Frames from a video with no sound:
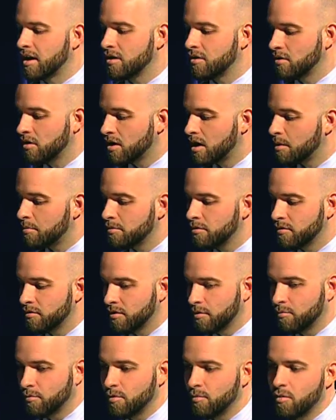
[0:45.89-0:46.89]
you know a couple of
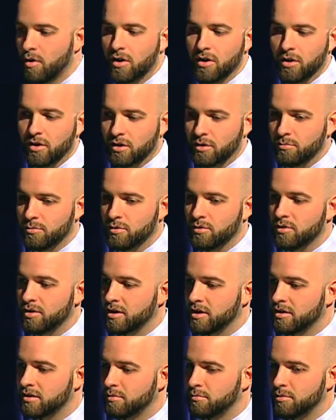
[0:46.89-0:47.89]
them we want our
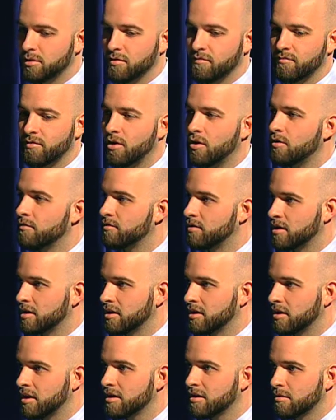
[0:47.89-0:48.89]
community to be involved in
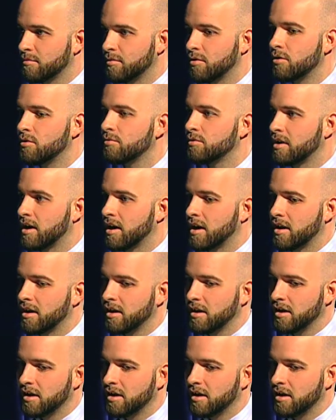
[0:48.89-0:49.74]
and let them know that